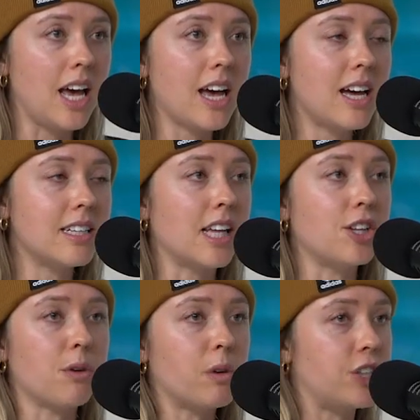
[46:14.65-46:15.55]
And I
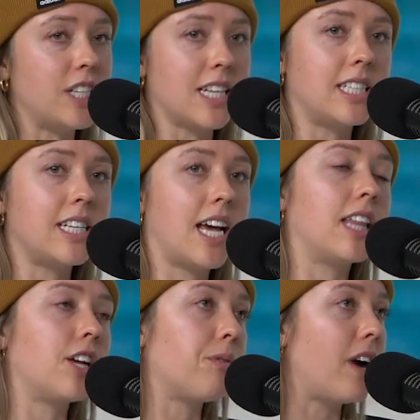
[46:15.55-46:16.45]
look at where she's at
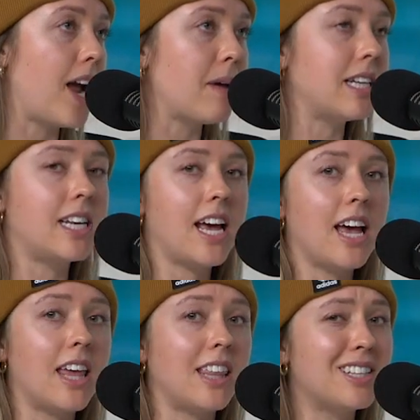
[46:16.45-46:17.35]
today. I look at where I'm at
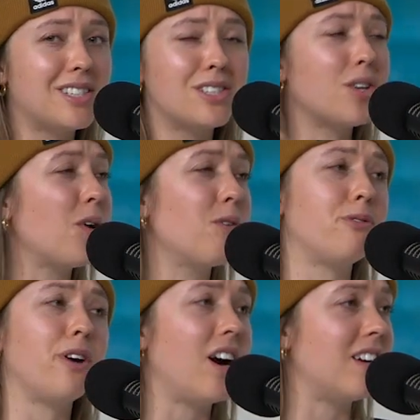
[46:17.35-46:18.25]
today. And it's so
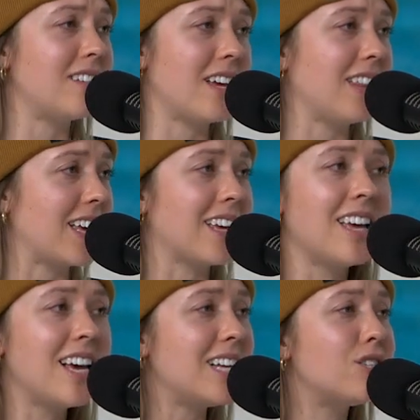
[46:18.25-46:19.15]
far,
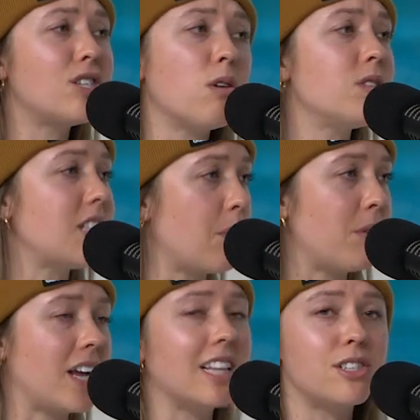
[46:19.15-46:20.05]
like it's so
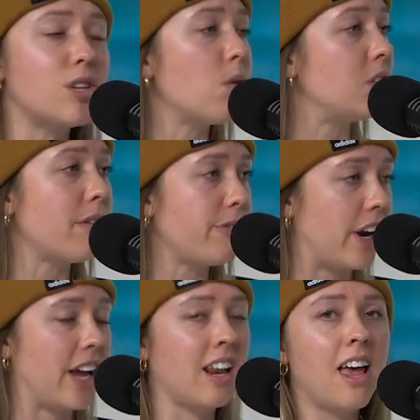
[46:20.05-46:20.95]
separate. It's so
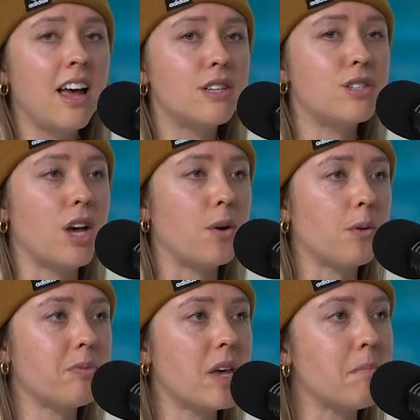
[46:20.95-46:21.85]
different. Yeah.
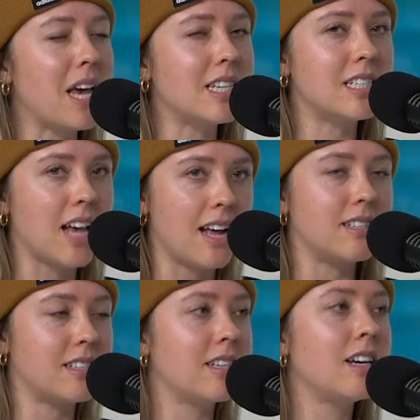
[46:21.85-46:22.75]
So it makes
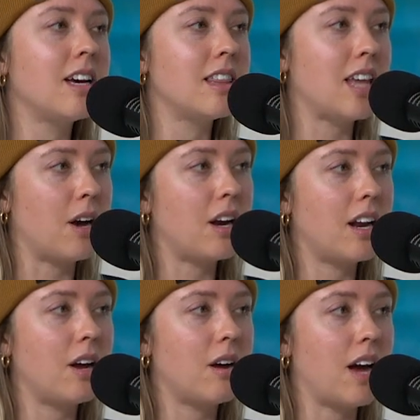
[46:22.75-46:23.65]
sense that
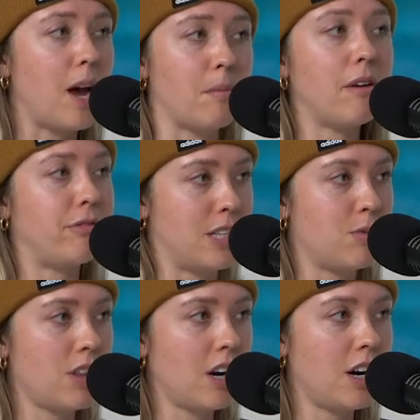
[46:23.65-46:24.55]
I'm not
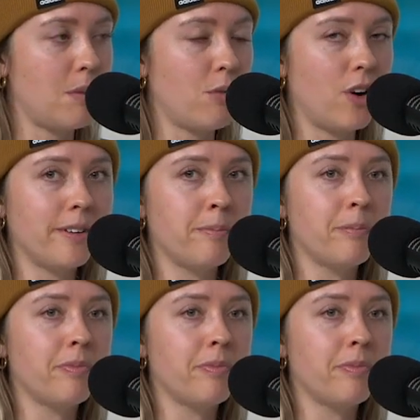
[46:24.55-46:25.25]
friends with her anymore.